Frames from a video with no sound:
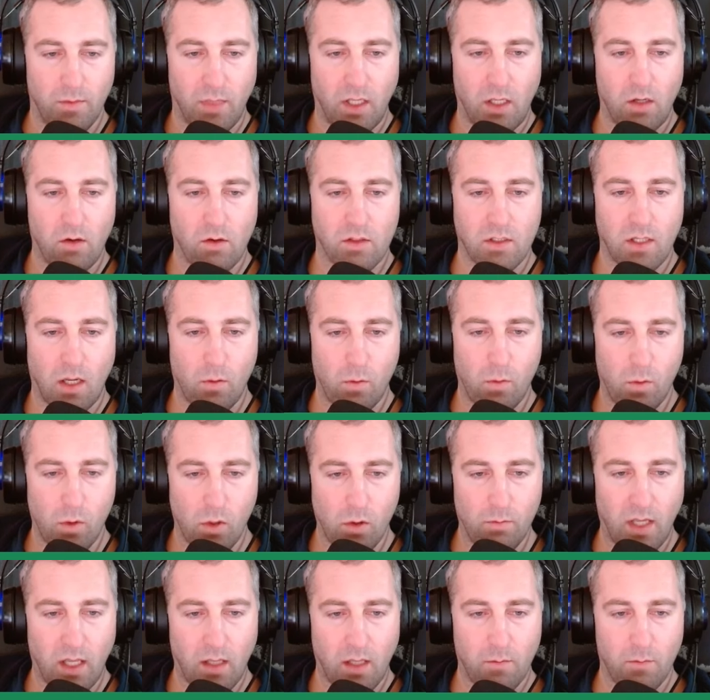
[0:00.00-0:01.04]
because I will
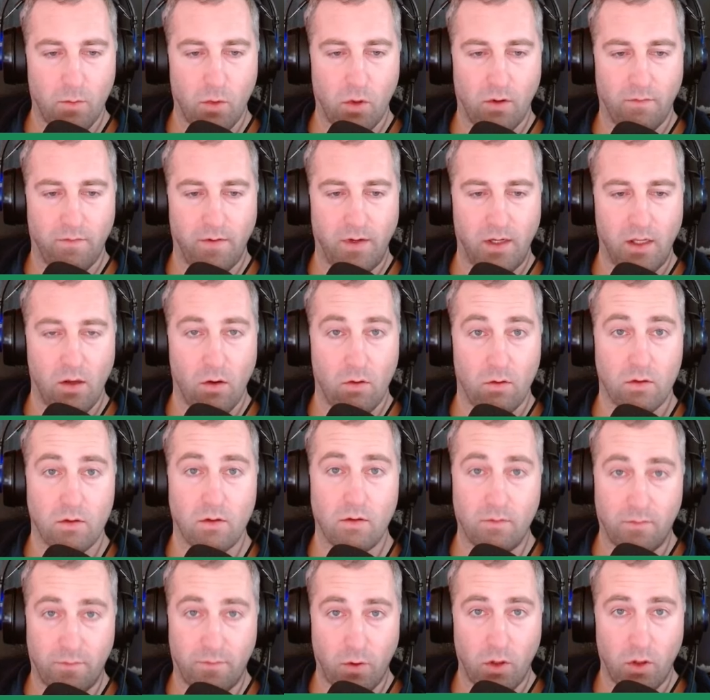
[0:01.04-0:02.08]
make more videos
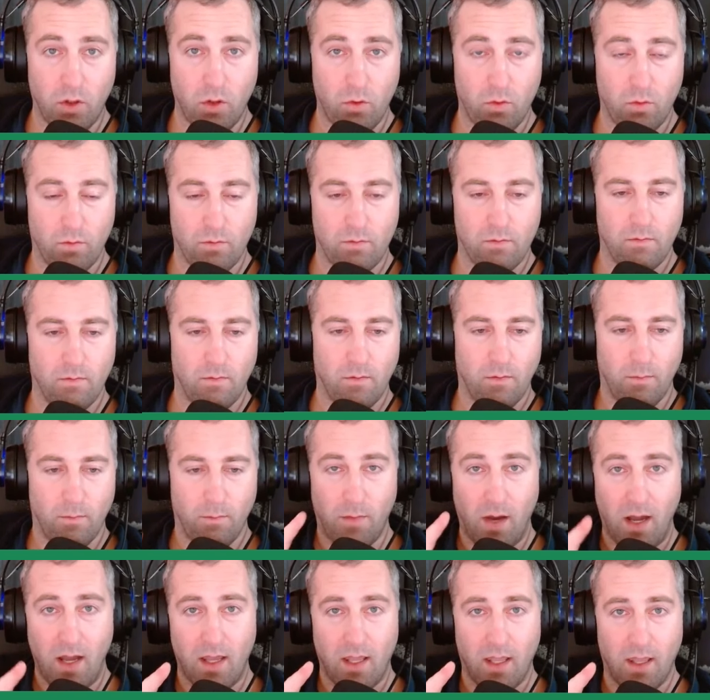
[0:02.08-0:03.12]
for you.
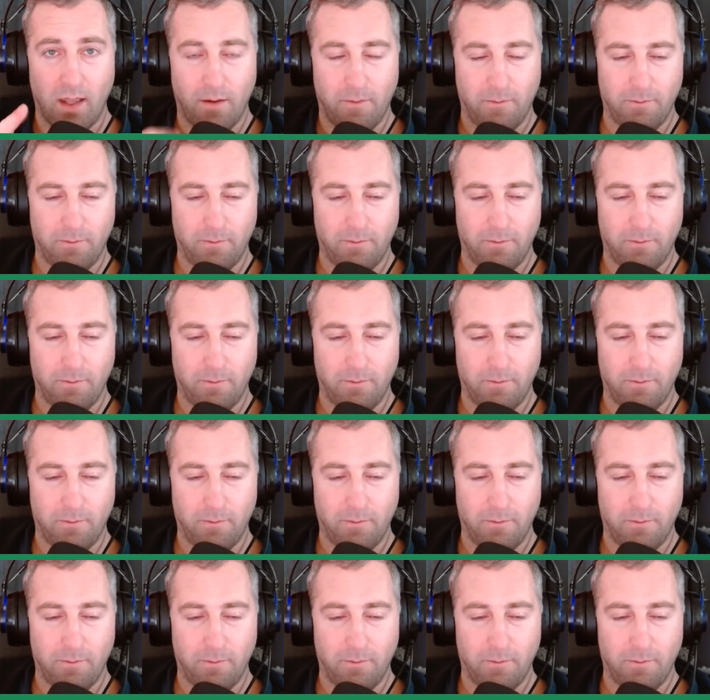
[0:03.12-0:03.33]
Bye.